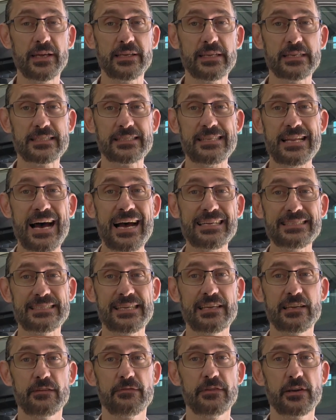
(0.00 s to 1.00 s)
It does not
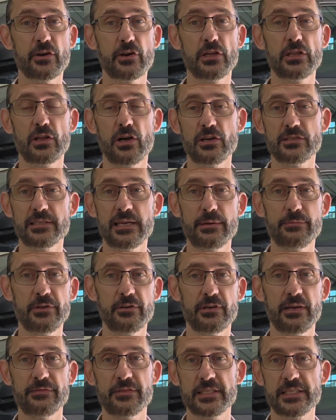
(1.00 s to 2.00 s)
take a very long time. You
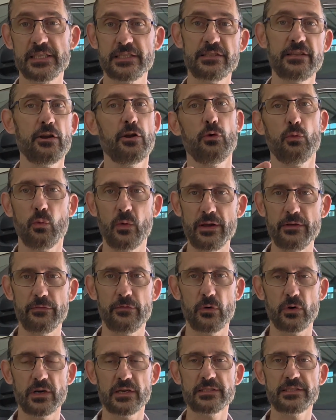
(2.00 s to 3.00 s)
don't have to sit there and wait
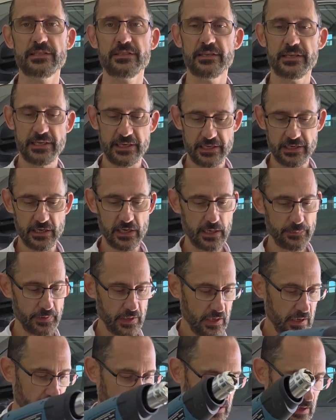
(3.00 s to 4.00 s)
for it to heat up.
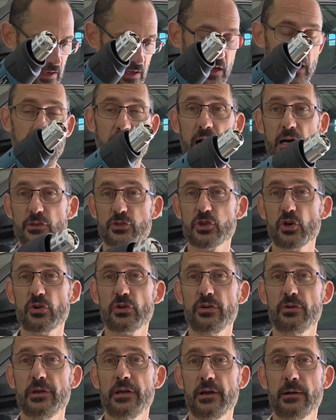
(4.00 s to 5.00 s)
I'll show
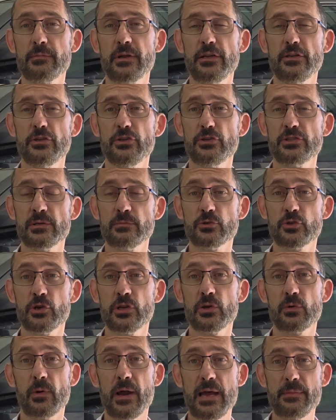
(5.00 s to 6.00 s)
you here. I'm going to do some
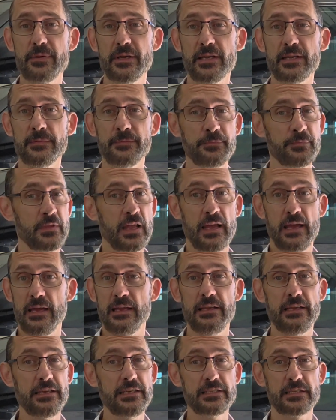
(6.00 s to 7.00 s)
shrink wrapping,
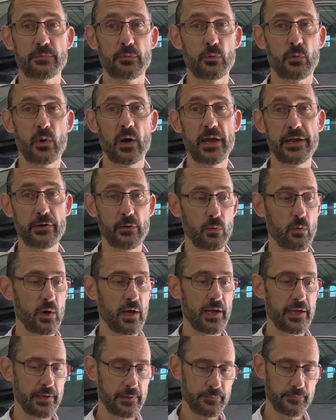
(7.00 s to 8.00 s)
and it heats up right
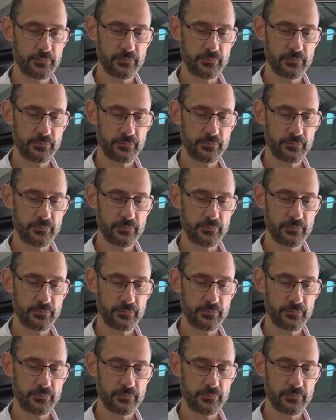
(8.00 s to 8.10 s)
away.